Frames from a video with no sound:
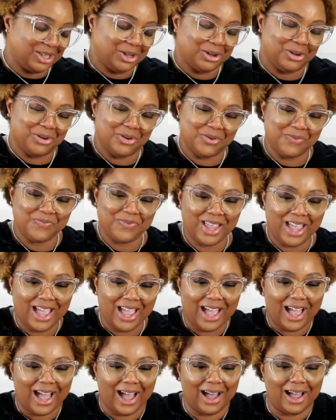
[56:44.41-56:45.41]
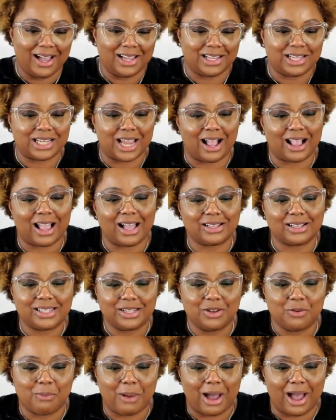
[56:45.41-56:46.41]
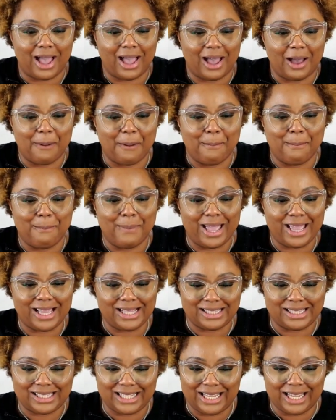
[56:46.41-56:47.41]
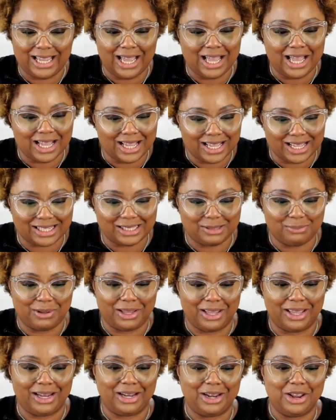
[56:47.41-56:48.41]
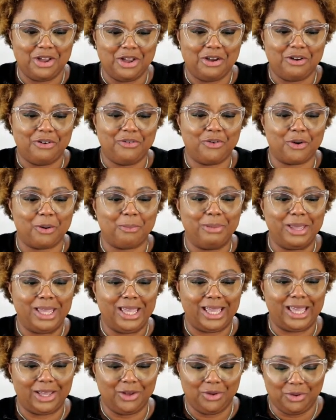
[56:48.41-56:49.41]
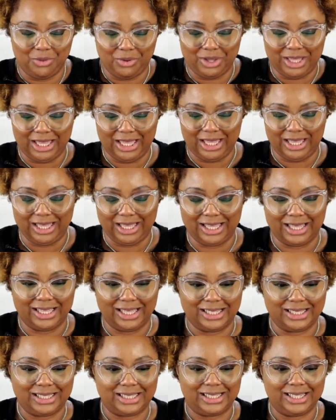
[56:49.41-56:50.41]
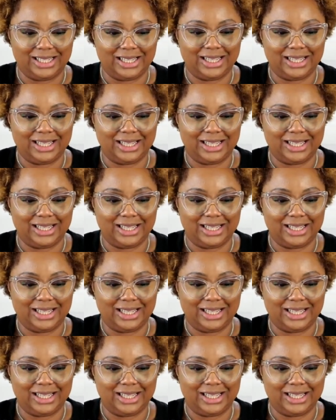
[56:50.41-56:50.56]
So shout out to my amazing husband for being who he is.